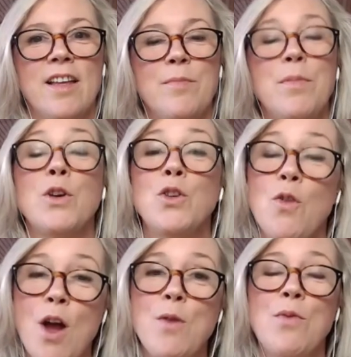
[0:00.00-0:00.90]
Because
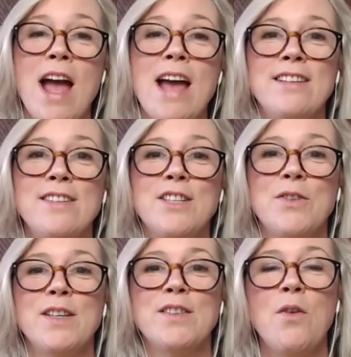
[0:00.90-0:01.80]
your own brand is
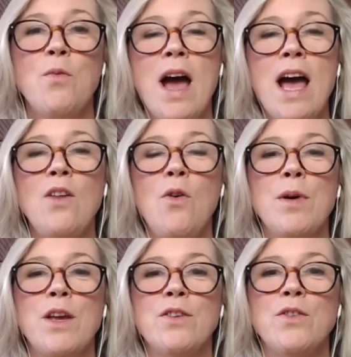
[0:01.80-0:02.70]
doing so well, or
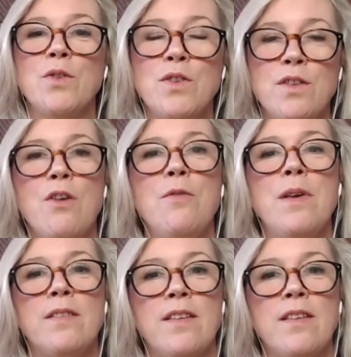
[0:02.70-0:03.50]
because you're so busy?